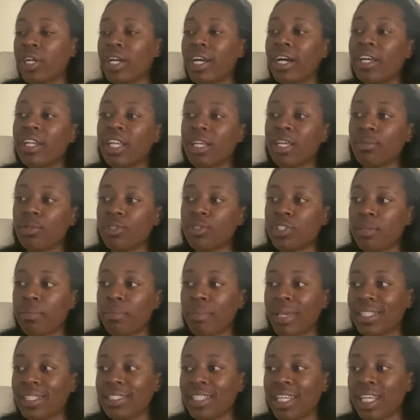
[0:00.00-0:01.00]
unable to
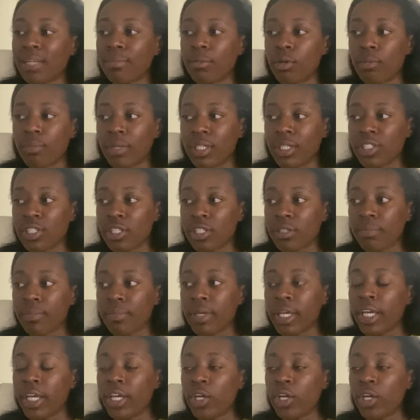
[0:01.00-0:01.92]
maintain momentum